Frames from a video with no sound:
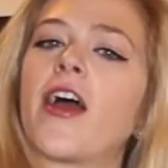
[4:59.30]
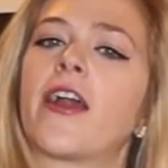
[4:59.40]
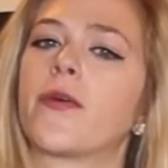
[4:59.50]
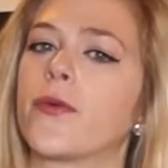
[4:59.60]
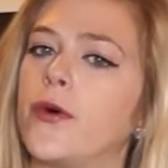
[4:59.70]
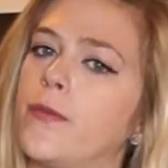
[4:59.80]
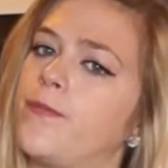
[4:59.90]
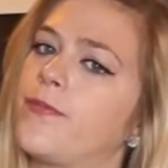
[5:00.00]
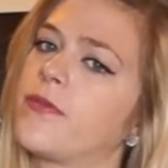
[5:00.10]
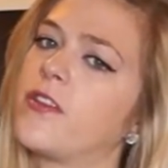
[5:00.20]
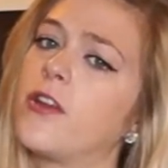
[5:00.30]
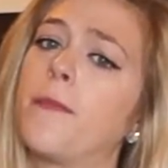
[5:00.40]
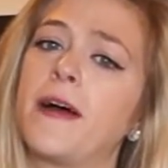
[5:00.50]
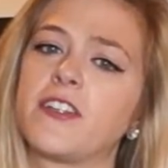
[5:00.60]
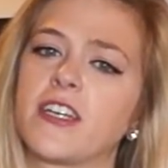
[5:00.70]
had a rule. No
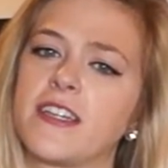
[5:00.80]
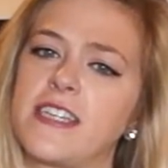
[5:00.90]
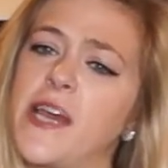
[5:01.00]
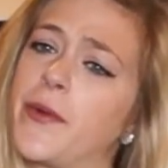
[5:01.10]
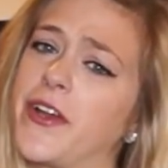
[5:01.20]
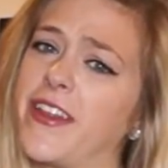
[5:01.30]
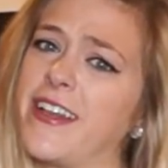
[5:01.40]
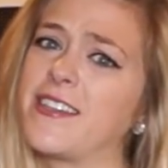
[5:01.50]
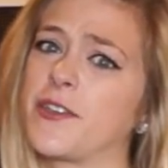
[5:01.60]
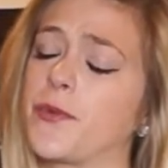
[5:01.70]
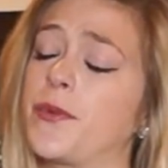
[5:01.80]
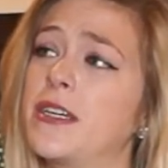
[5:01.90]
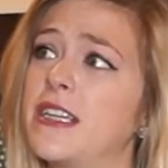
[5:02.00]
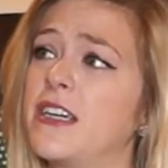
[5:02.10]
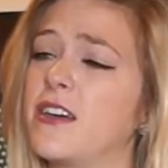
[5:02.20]
belching at the table unless they're
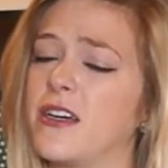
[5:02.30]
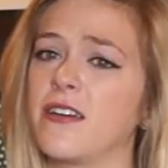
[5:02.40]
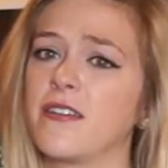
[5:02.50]
really good.